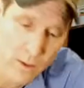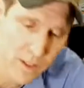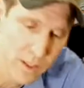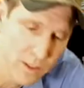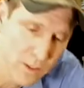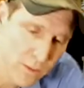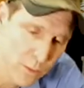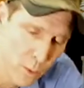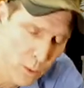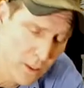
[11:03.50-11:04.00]
This
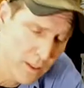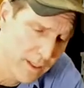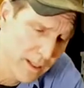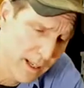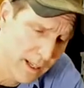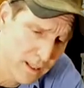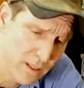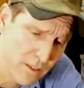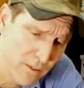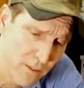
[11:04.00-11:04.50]
is
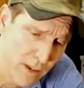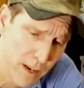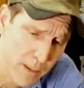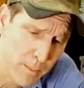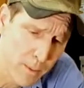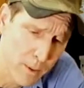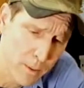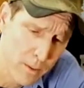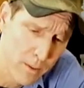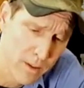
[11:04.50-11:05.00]
Vortex
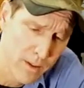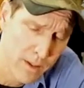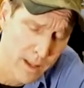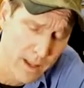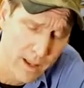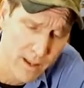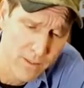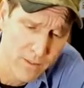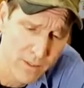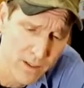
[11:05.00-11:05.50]
Viper
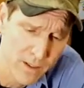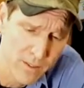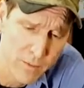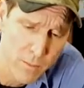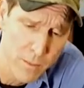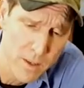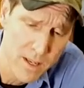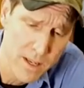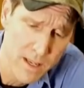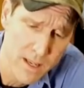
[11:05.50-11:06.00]

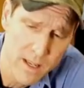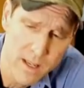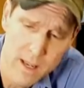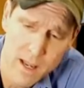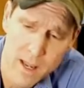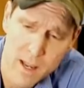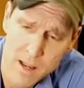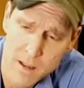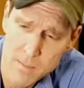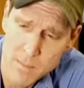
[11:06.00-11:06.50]
FFP
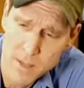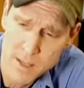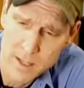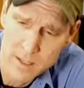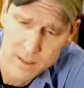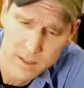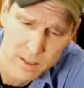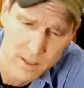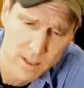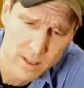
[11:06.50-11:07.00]

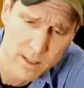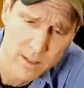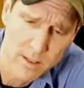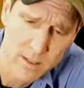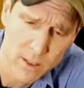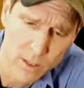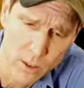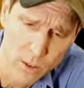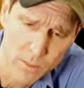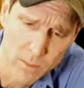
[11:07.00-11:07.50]
PST
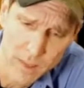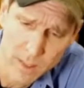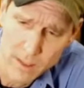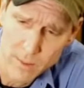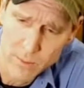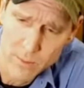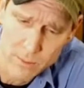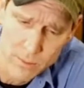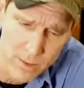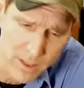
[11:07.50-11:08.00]
scope. I
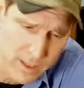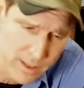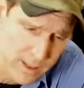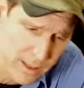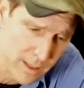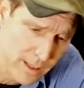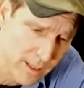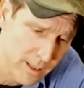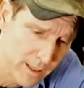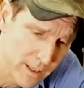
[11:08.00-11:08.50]

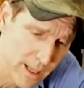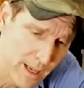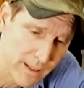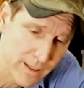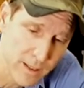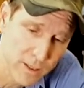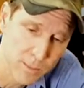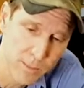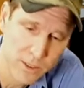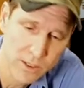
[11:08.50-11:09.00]
really like
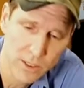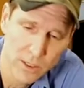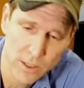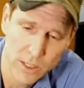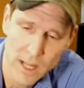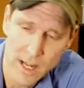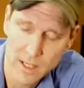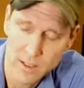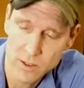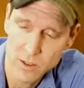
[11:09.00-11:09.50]
this piece of
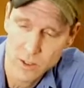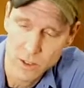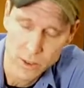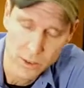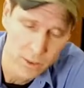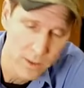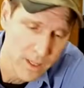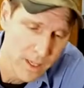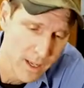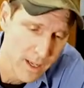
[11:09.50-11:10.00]
glass
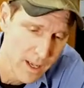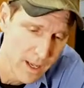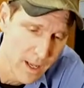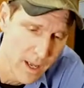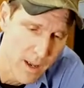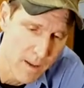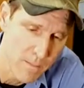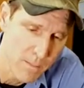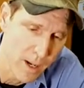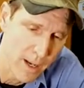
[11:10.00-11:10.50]
too,
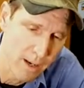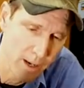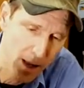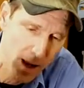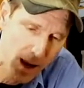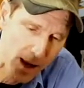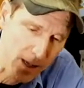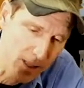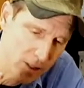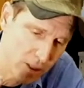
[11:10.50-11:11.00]
but
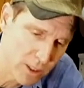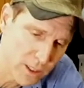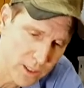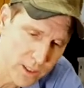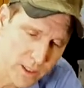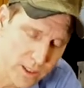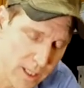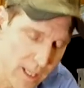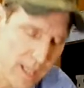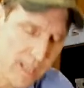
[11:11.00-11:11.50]
I could just
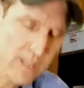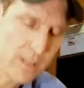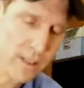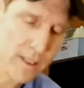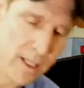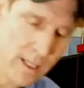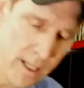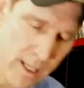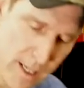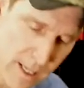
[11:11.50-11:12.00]
as
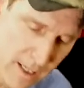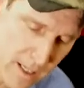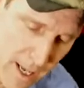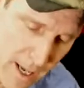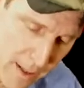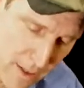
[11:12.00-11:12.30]
easily take